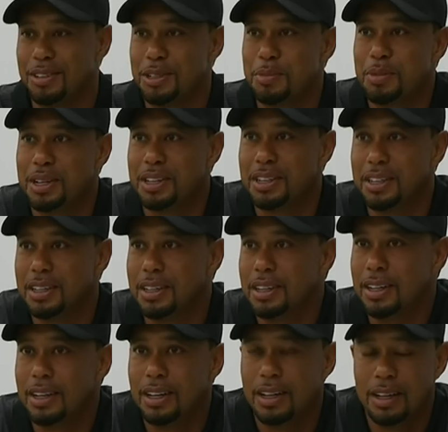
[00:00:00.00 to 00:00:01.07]
It's been an
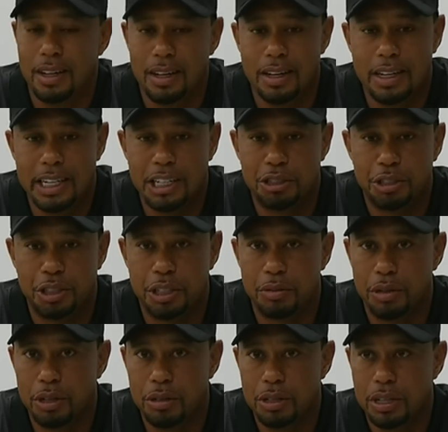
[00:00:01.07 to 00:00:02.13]
interesting
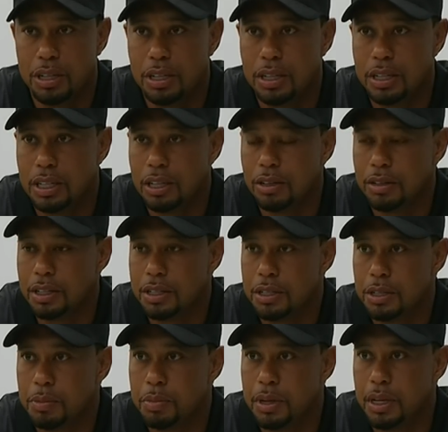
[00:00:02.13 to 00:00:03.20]
road. You know, this
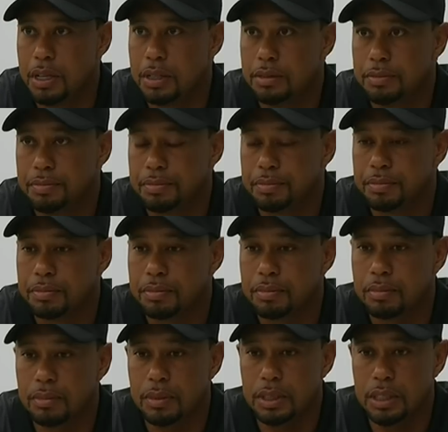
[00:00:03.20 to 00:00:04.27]
has been
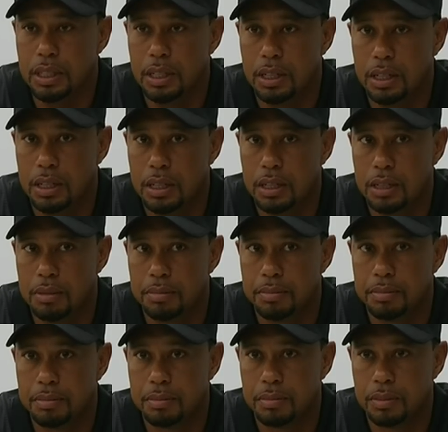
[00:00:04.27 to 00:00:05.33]

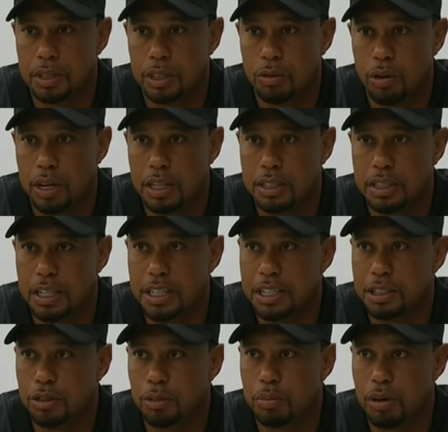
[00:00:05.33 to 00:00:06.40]
quite a
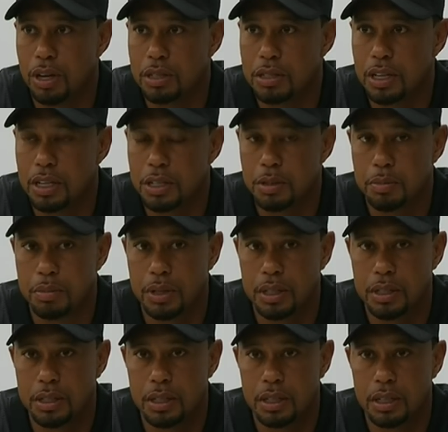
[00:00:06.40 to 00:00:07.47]
tedious little process,
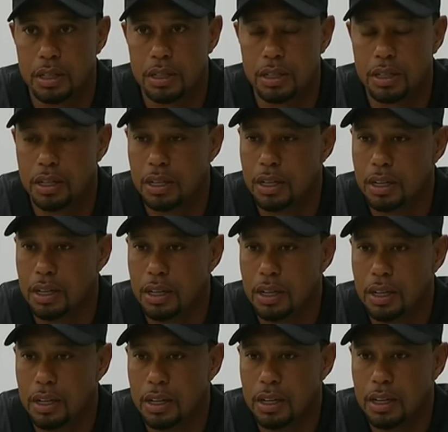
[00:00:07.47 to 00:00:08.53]
but been
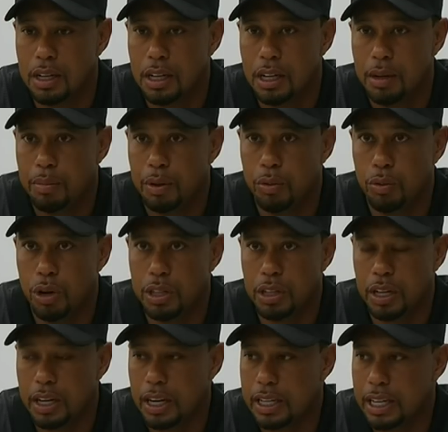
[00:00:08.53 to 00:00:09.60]
one
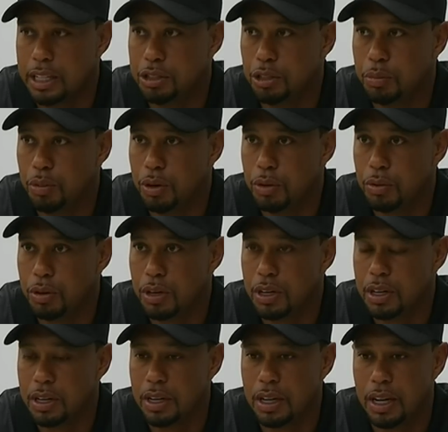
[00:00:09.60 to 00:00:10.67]
that I got to a point
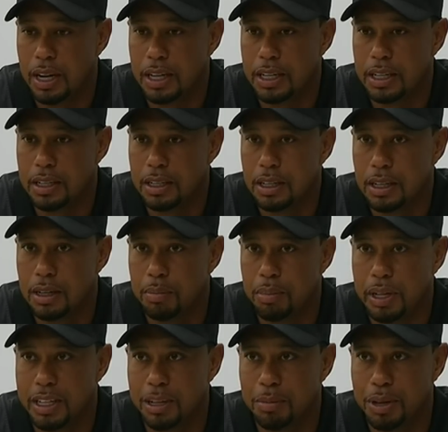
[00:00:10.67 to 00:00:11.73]
where I can
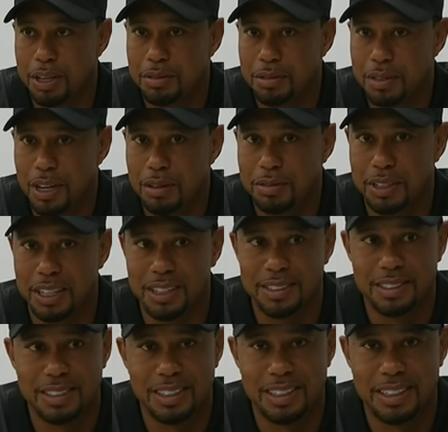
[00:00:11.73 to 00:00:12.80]
play competitive golf again,
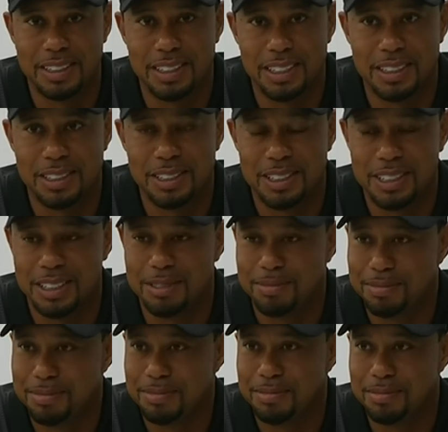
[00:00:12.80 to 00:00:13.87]
and that's
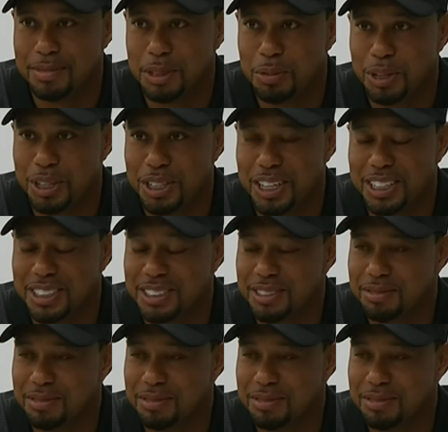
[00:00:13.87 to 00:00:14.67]
it's pretty exciting.